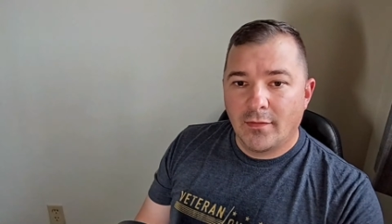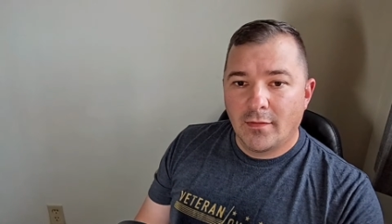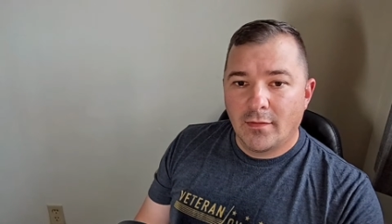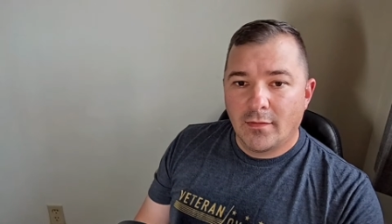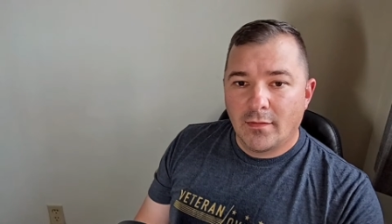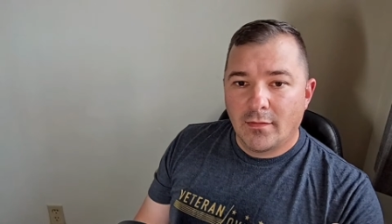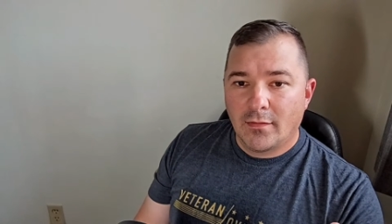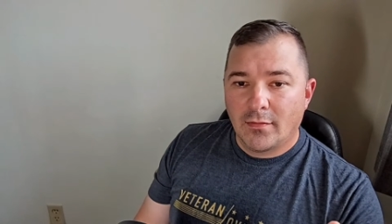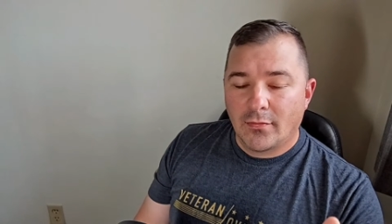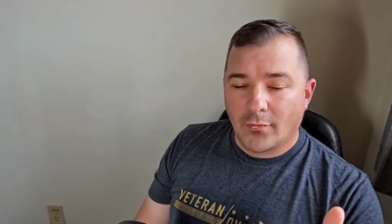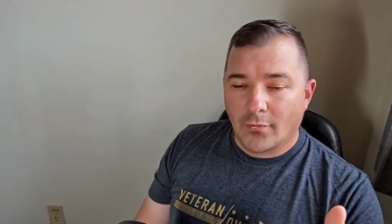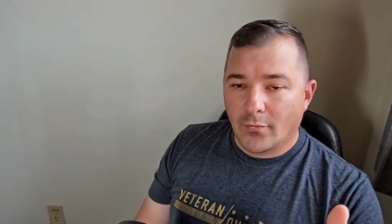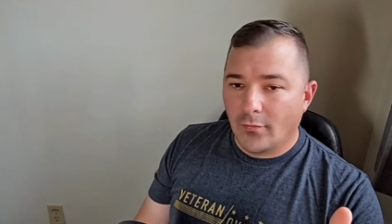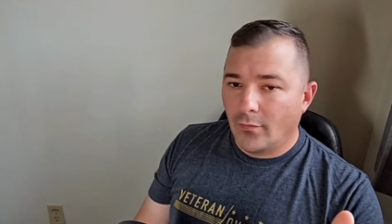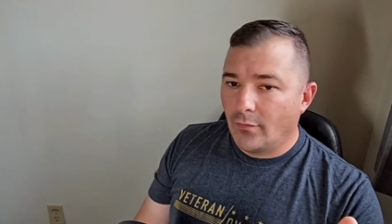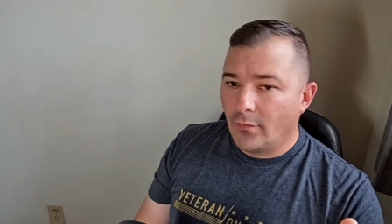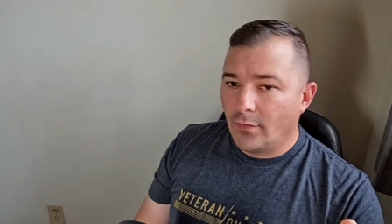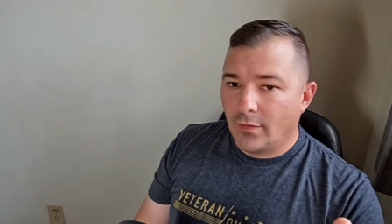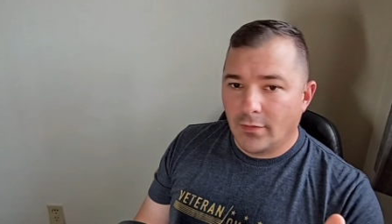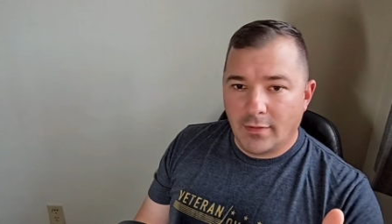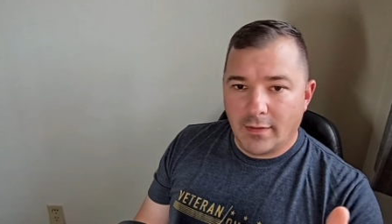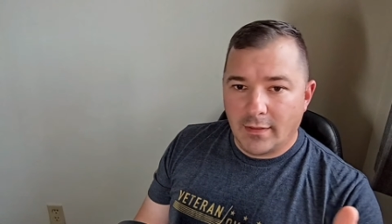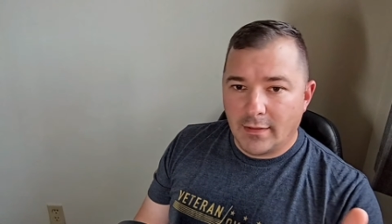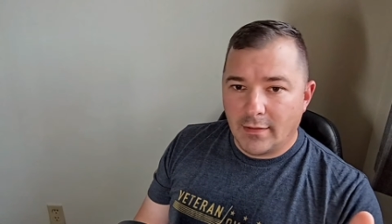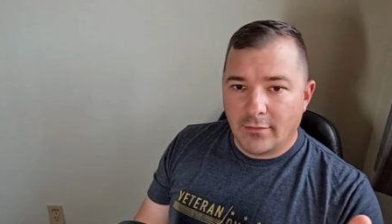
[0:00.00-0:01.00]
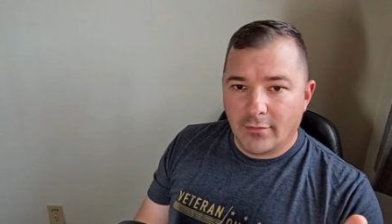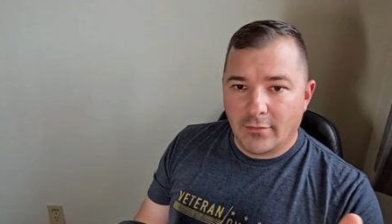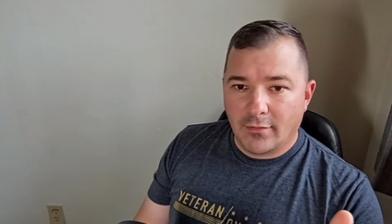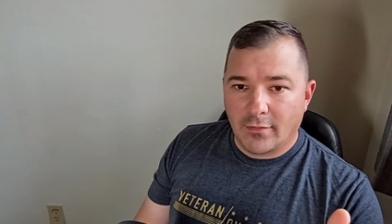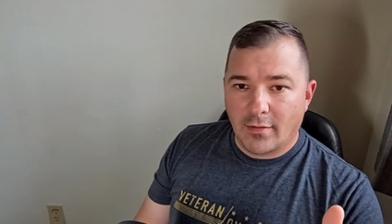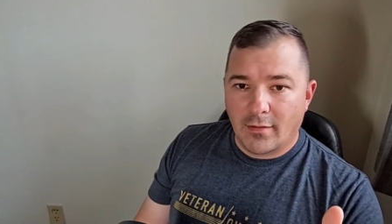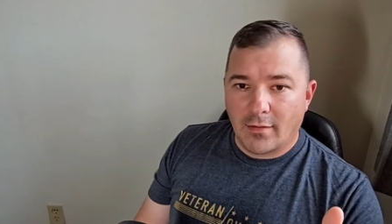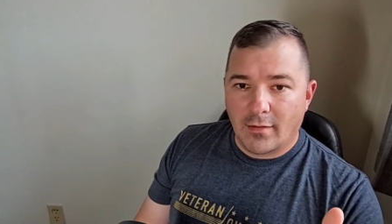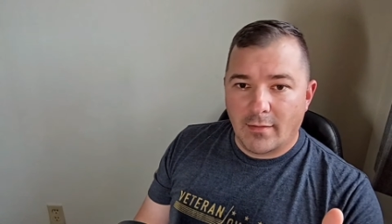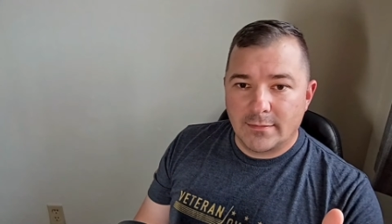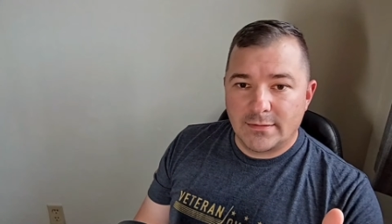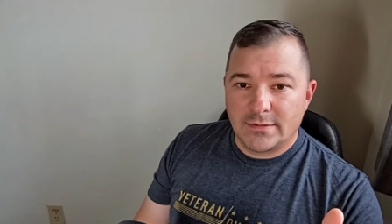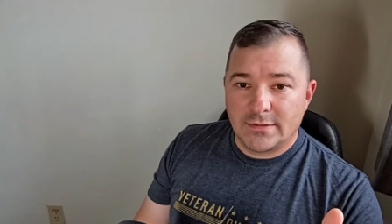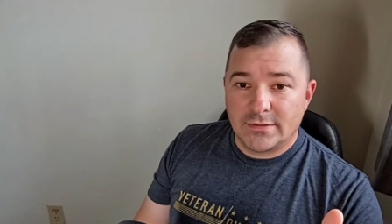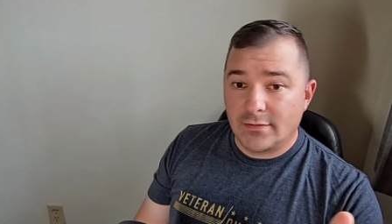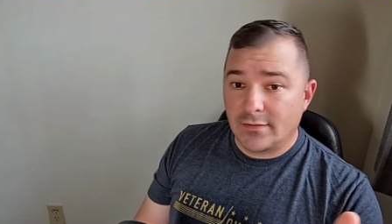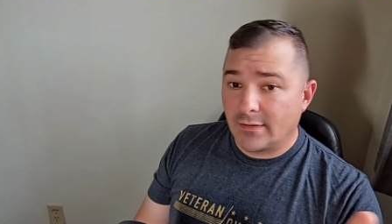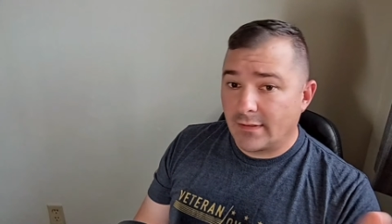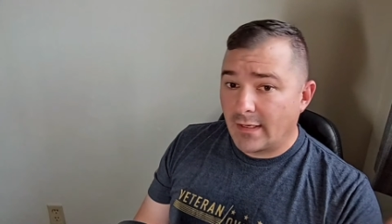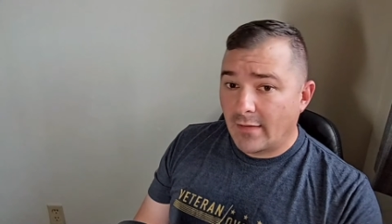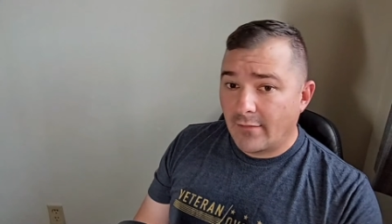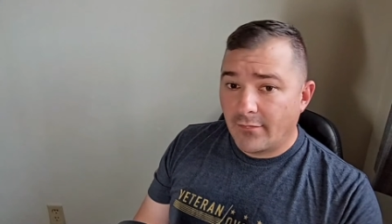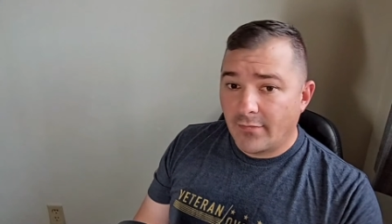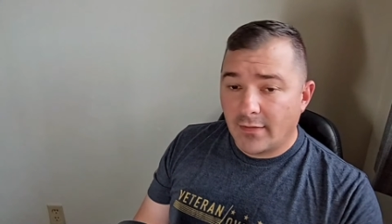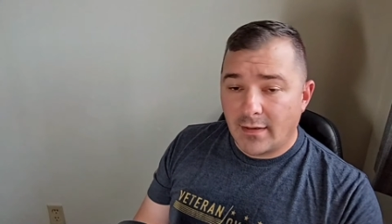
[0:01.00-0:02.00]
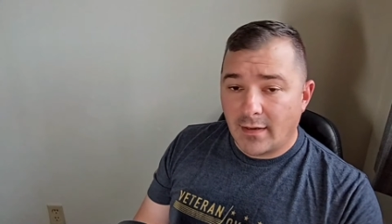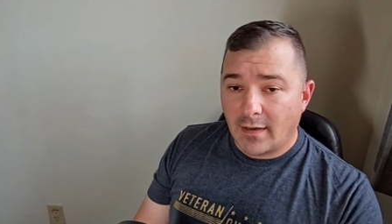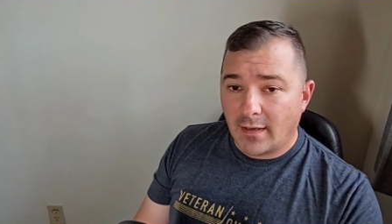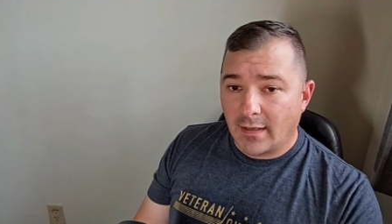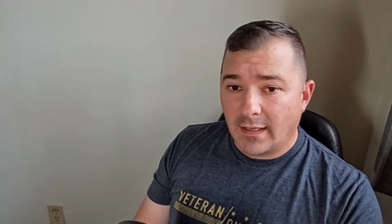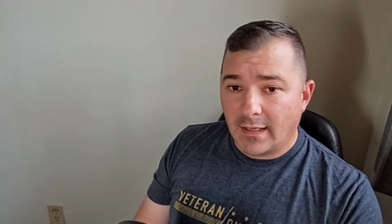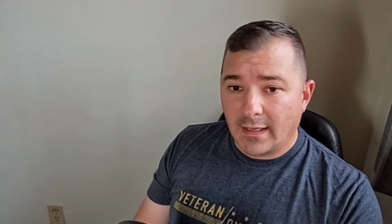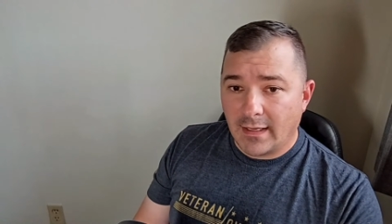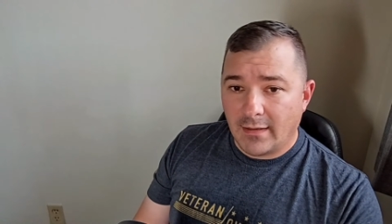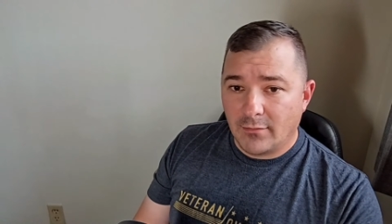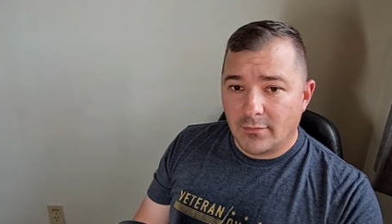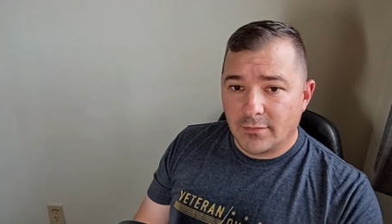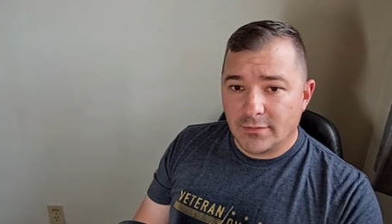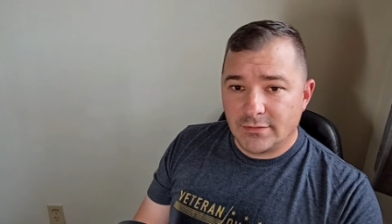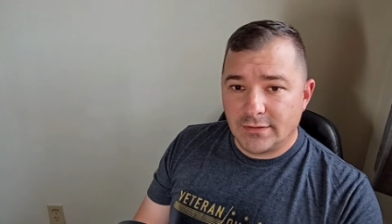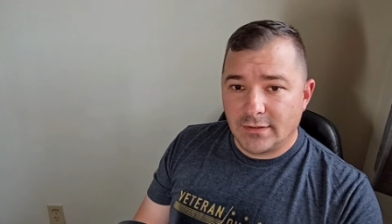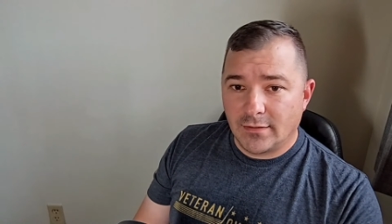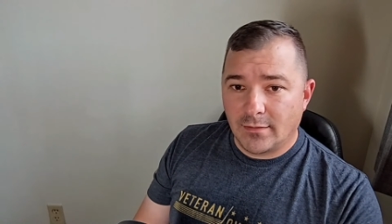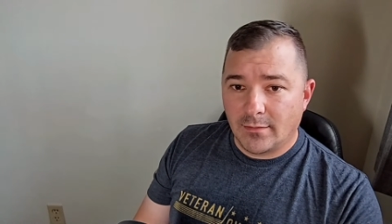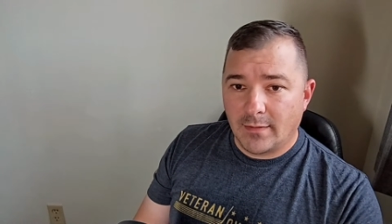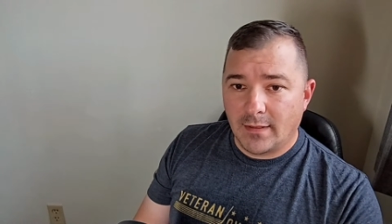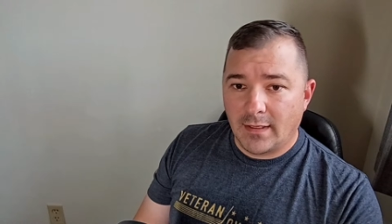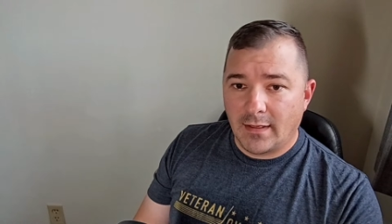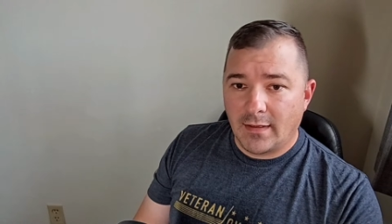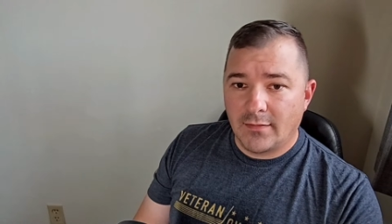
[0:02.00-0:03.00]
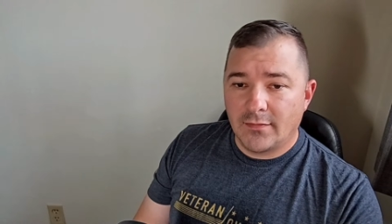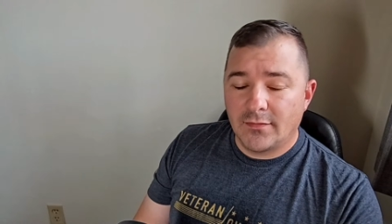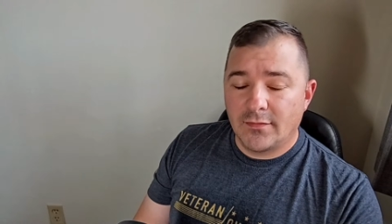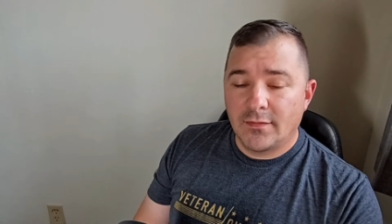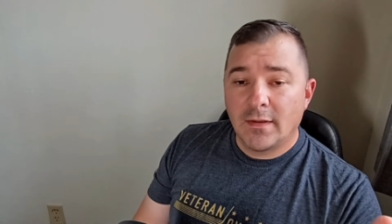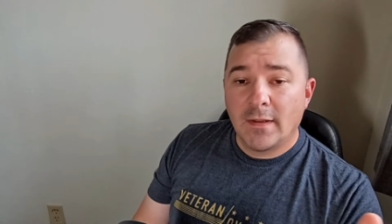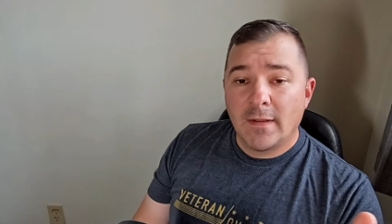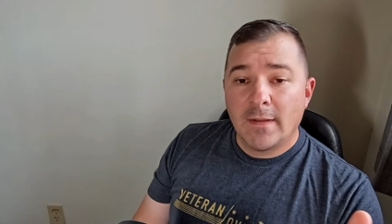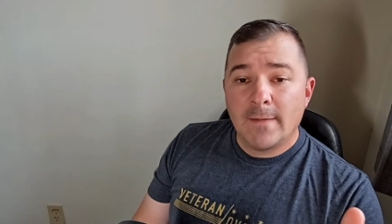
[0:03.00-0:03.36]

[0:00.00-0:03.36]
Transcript: through any of your other options. You're definitely not getting it with GMRS.